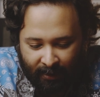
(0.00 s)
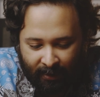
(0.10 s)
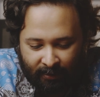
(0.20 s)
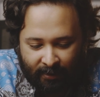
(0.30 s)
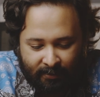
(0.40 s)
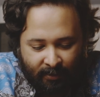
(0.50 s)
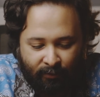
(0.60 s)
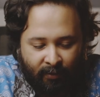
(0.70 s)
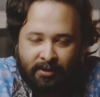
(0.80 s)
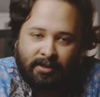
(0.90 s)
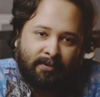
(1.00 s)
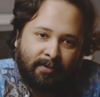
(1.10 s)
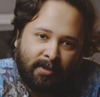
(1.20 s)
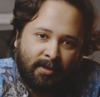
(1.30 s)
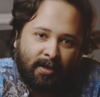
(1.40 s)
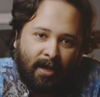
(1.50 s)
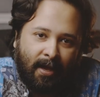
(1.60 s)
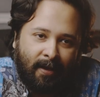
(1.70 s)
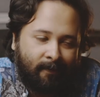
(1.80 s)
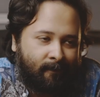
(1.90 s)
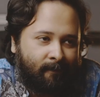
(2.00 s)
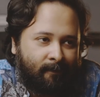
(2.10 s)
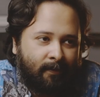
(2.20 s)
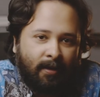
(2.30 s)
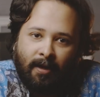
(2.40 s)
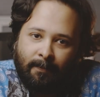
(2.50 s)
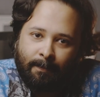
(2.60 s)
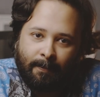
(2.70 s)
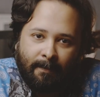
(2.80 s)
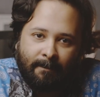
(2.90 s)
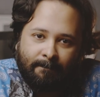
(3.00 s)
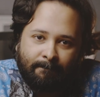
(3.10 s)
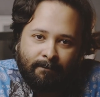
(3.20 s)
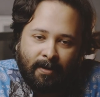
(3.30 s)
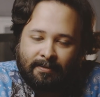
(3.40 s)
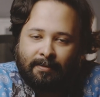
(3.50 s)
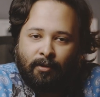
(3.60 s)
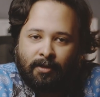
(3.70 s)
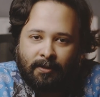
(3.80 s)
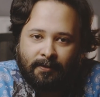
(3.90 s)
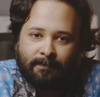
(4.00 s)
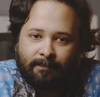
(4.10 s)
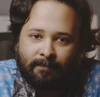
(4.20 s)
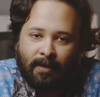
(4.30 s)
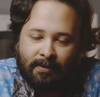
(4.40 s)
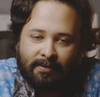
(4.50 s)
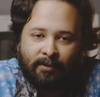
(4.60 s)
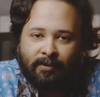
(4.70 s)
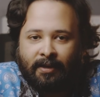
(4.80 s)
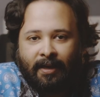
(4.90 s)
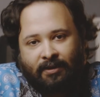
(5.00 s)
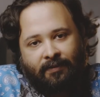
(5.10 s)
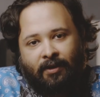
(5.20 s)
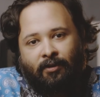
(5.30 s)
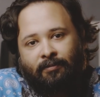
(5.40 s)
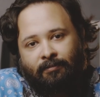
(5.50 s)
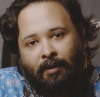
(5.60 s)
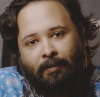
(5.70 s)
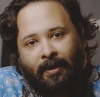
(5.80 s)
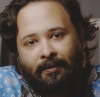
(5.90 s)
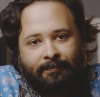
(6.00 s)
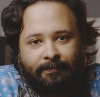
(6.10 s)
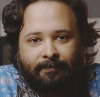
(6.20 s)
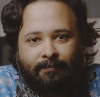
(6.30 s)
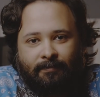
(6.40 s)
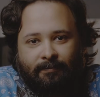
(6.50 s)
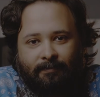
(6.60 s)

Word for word: getting this new version and uh, yeah that's about it i'll see you in the next video bye bye